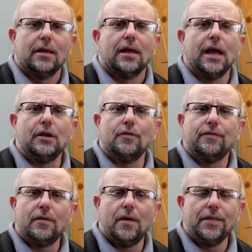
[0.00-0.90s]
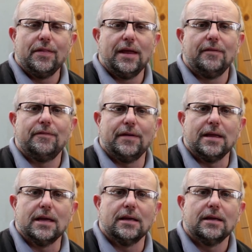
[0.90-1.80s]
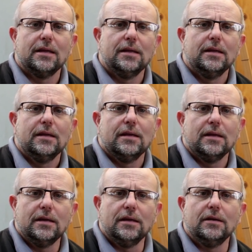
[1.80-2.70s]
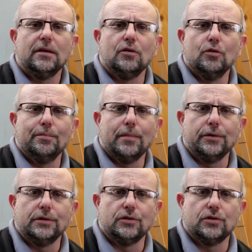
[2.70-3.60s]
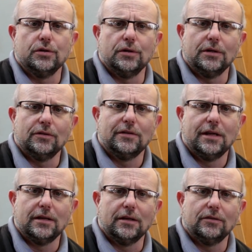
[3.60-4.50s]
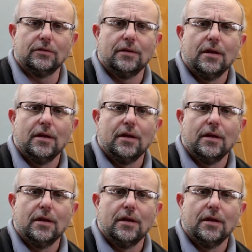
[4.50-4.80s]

And you'll find that figure in your motor tuning settings.